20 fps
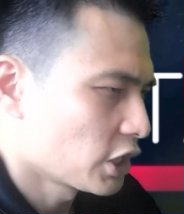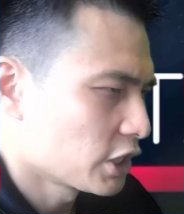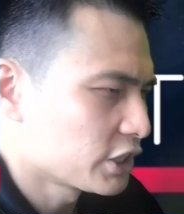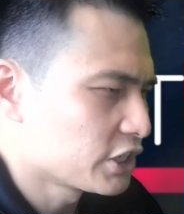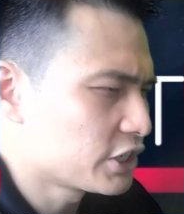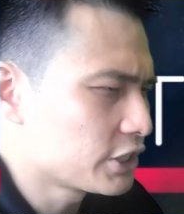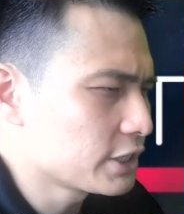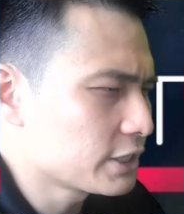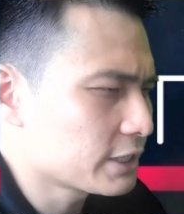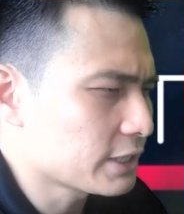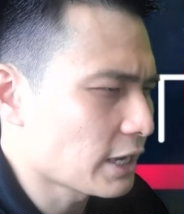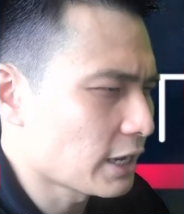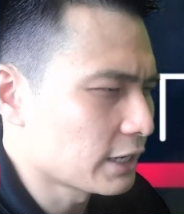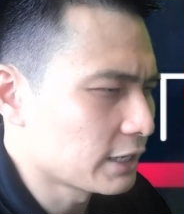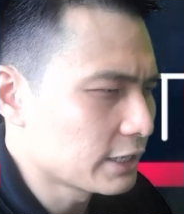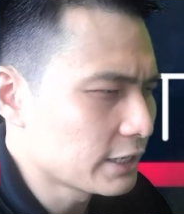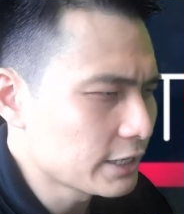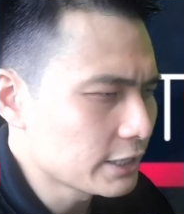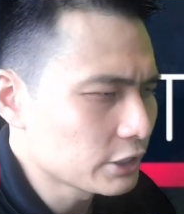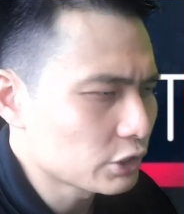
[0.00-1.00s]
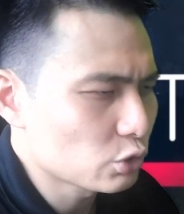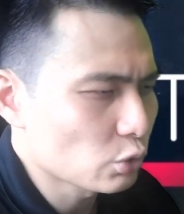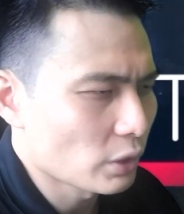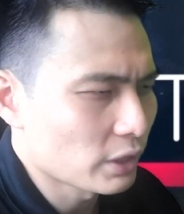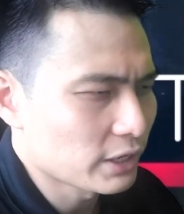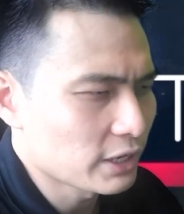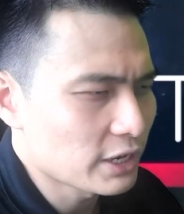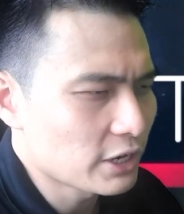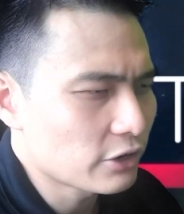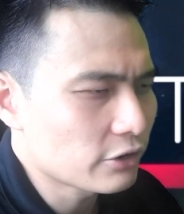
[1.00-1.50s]
This can lead to
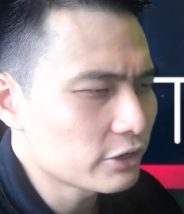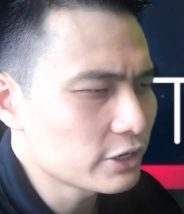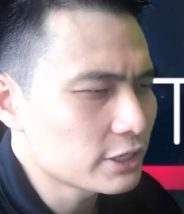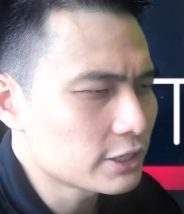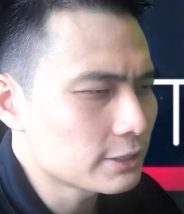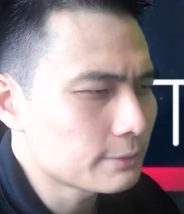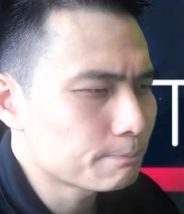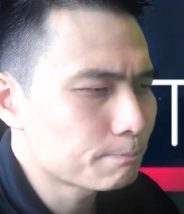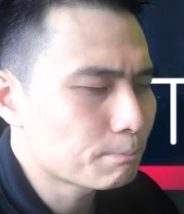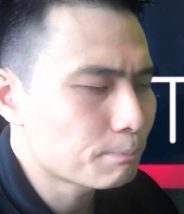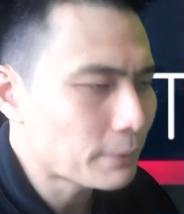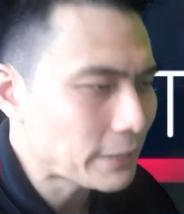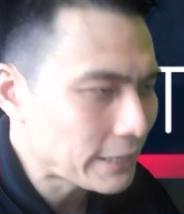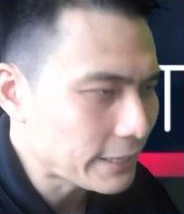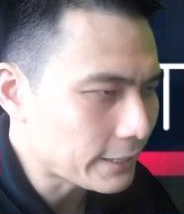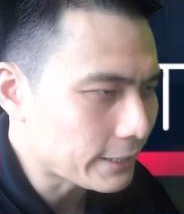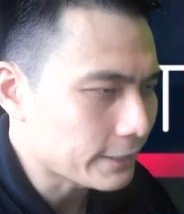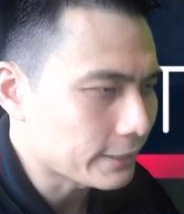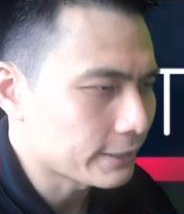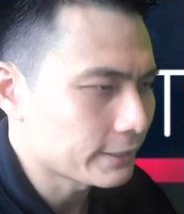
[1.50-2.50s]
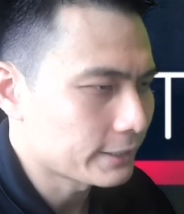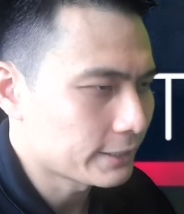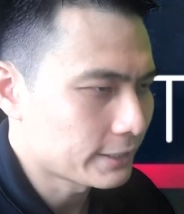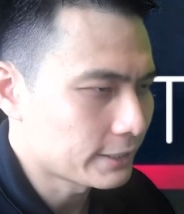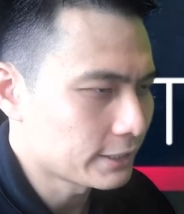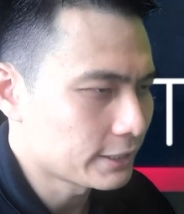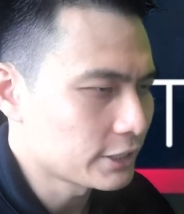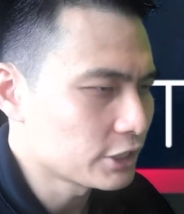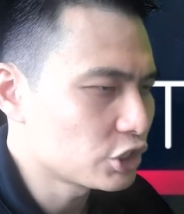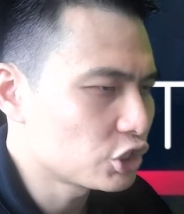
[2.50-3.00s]
an increased peak
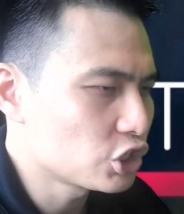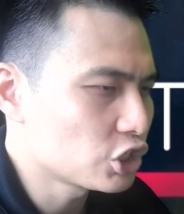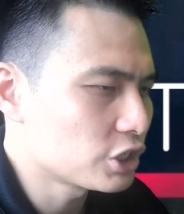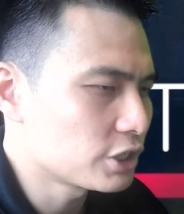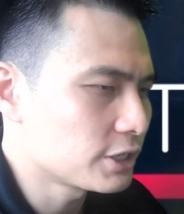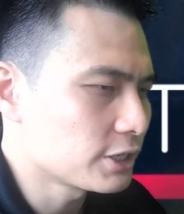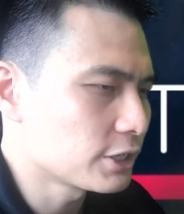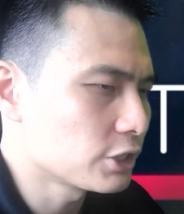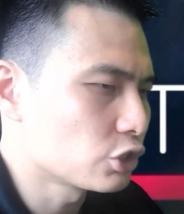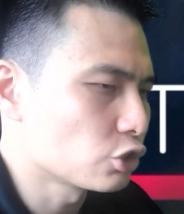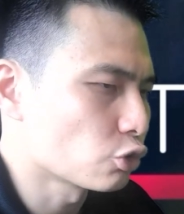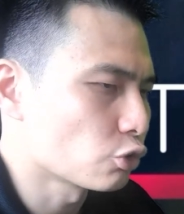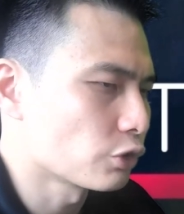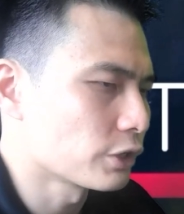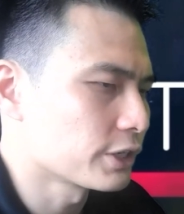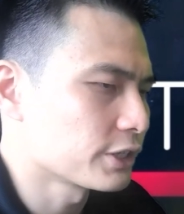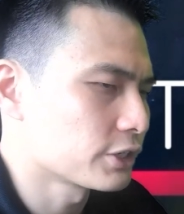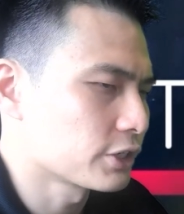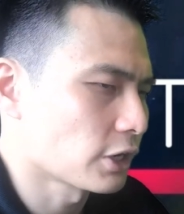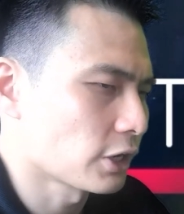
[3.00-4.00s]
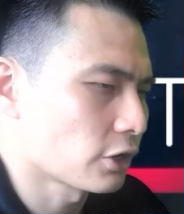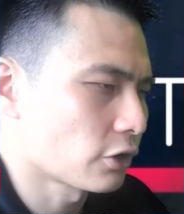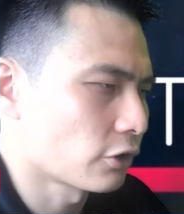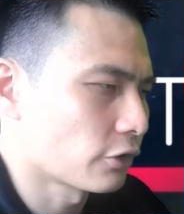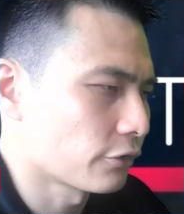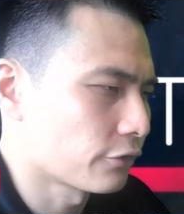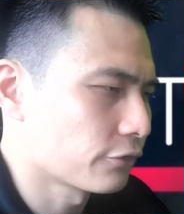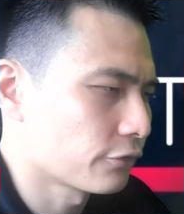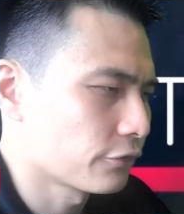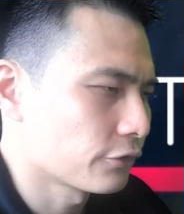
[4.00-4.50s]
in EGT during
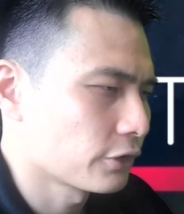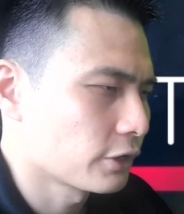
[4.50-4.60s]
takeoff.